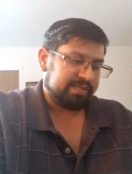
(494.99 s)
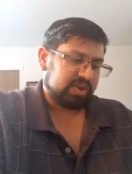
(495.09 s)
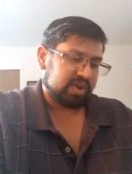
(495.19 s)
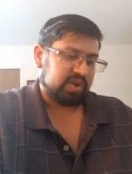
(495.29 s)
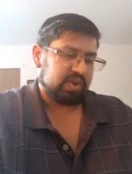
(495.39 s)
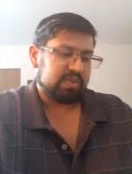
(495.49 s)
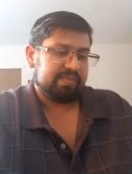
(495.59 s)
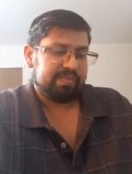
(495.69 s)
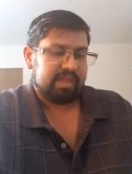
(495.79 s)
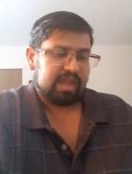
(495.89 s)
So,
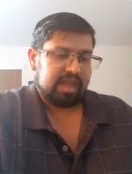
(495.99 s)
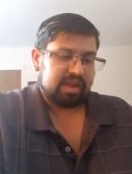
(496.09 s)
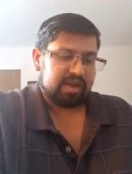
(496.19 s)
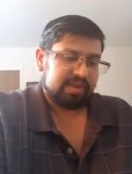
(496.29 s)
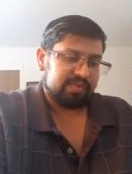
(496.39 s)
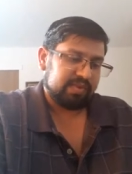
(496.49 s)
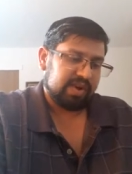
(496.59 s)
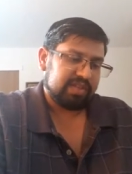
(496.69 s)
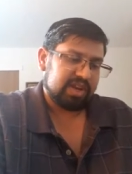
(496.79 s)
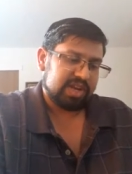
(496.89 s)
you know, in
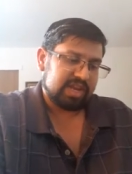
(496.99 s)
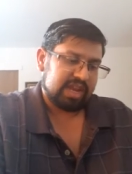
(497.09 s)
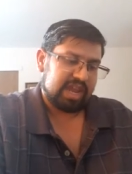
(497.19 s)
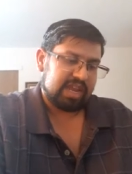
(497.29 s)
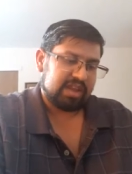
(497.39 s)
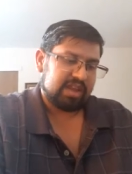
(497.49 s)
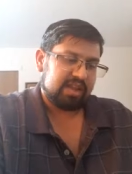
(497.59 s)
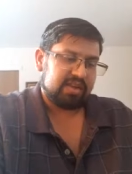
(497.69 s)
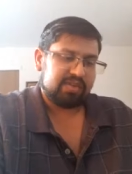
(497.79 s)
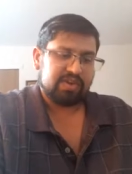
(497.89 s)
Revelation 8,
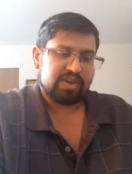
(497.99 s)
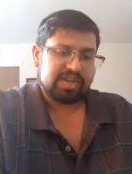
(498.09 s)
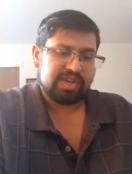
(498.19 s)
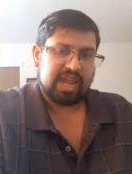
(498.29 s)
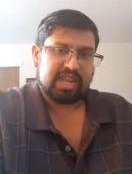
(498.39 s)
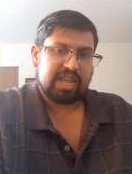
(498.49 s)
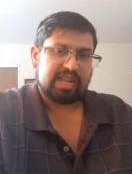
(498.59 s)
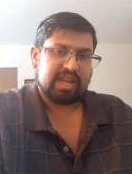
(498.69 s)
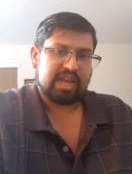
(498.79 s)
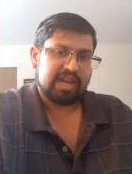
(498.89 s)
verses 8
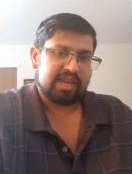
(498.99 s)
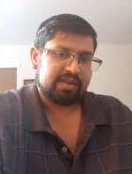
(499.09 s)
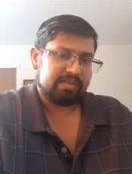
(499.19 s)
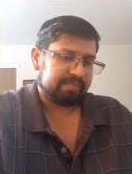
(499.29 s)
and 9,